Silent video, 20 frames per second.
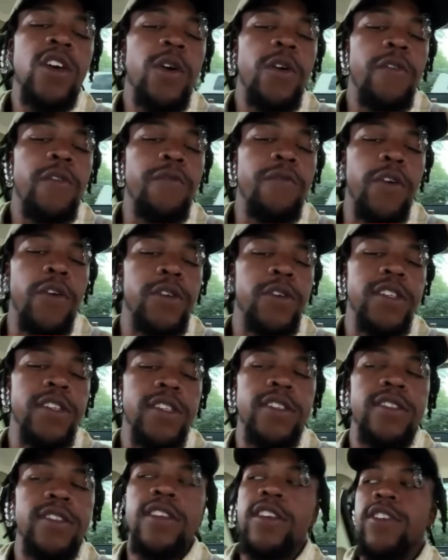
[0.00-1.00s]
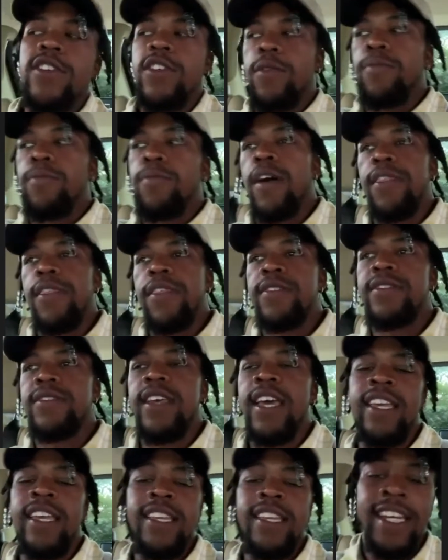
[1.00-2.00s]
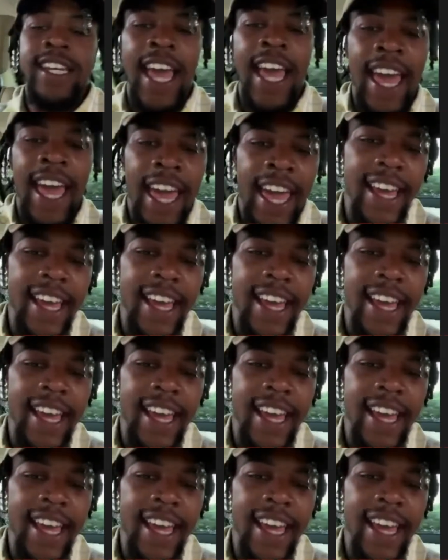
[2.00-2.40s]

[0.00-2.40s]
versus your brothers and your dad.